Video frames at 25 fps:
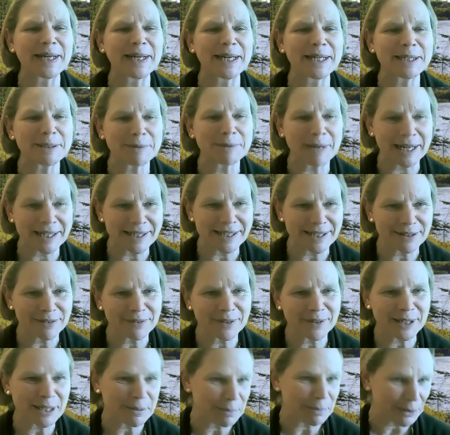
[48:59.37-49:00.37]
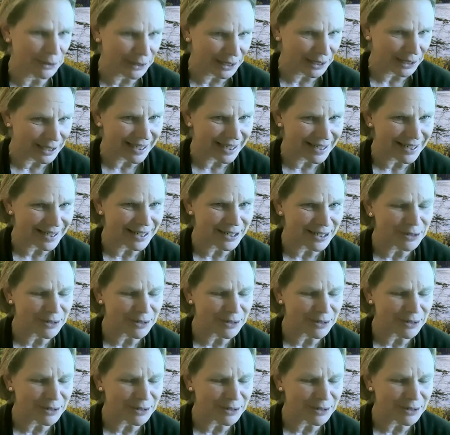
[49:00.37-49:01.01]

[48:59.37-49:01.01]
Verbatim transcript: extensive experience as